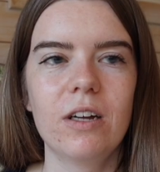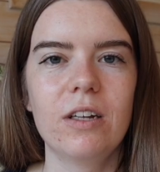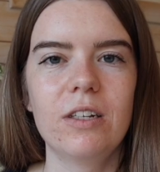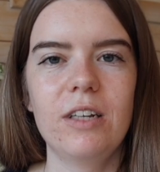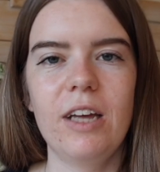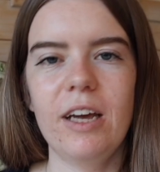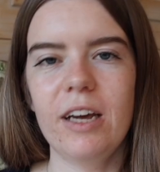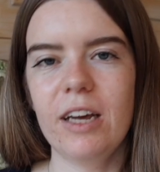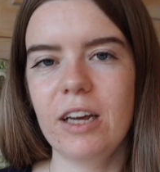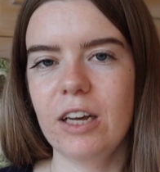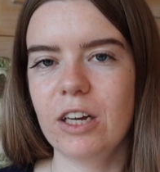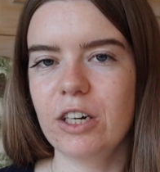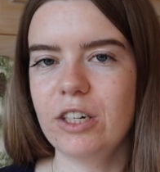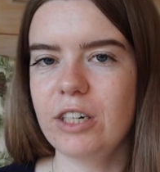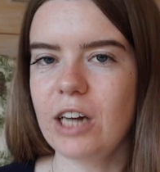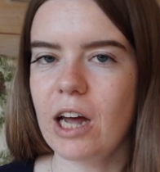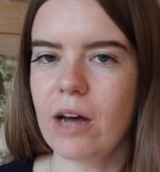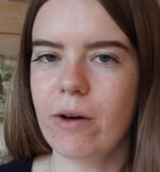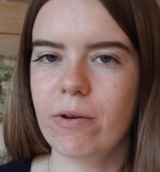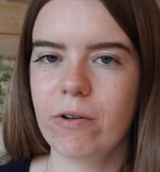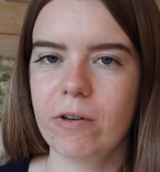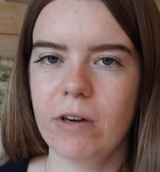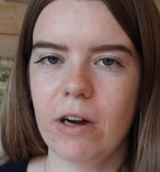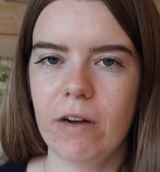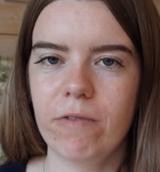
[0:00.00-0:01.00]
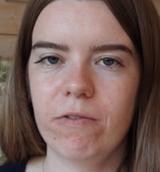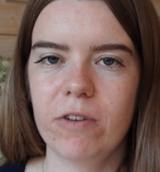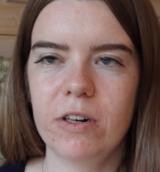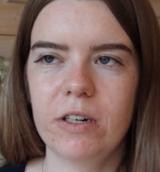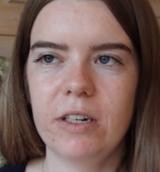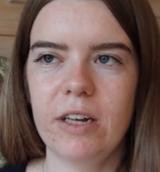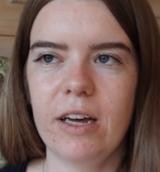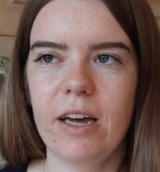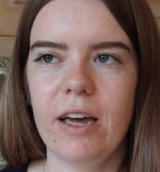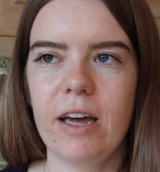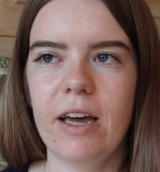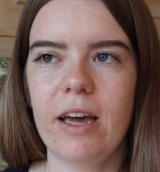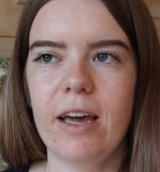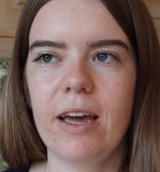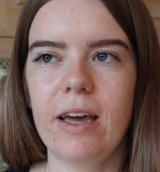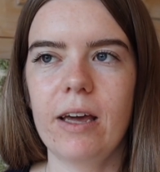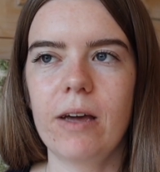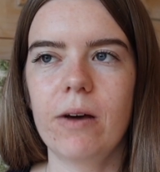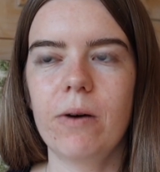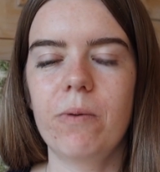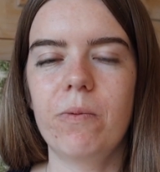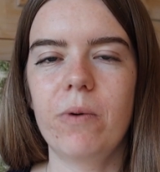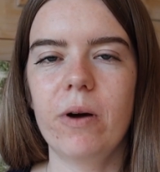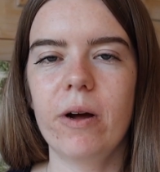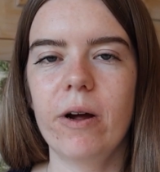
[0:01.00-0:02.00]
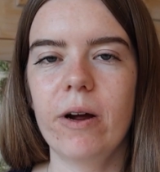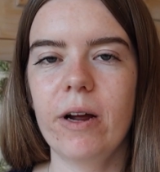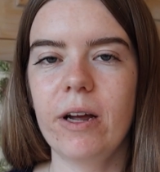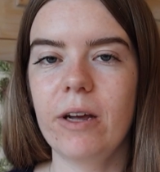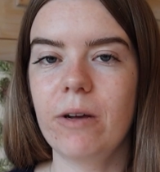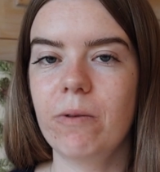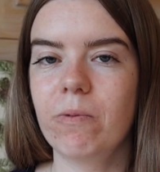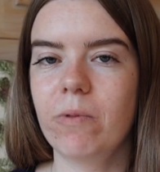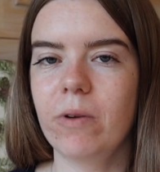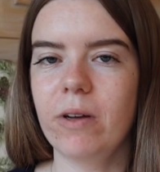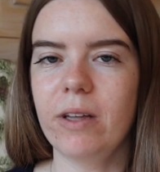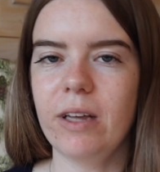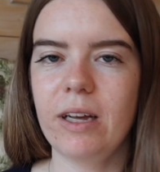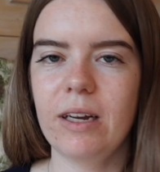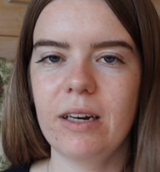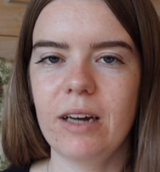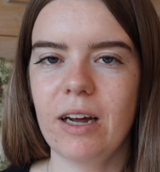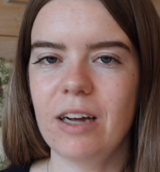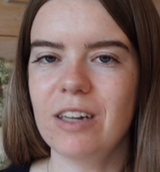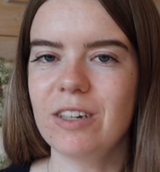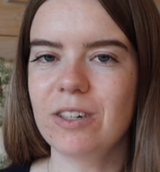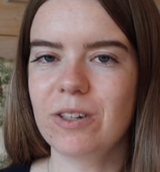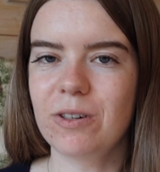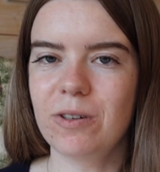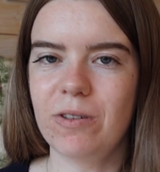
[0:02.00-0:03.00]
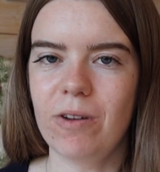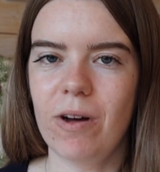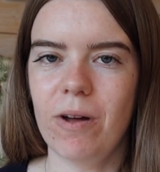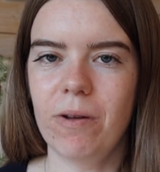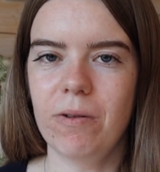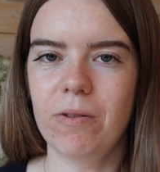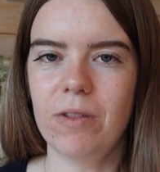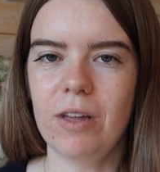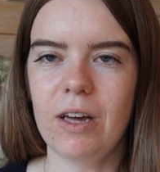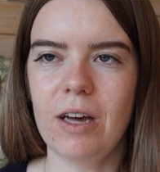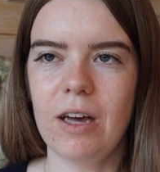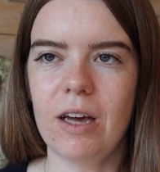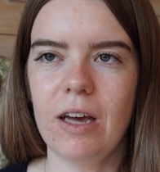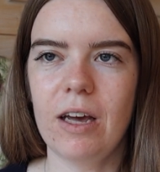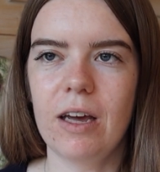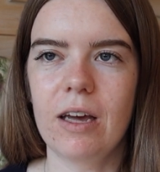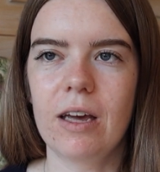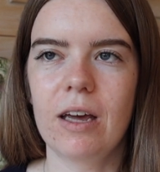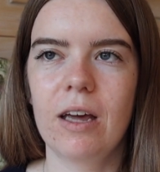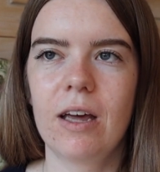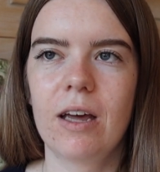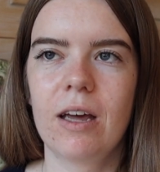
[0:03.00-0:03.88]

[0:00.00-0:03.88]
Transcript: Taking a shower every day, wearing really nice clothing,